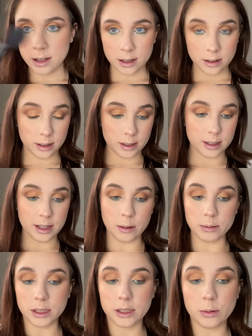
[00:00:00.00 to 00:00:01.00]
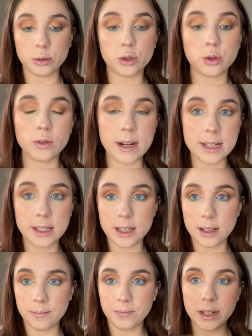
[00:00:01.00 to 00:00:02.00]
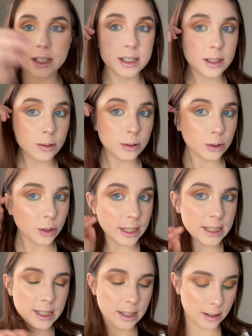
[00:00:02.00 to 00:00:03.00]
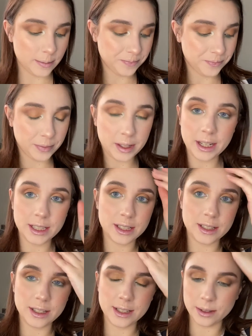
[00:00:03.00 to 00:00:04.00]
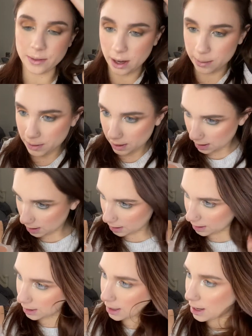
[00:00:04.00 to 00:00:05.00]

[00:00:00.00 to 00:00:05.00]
Because that was crazy. It's still crazy. It's a vibe today, guys.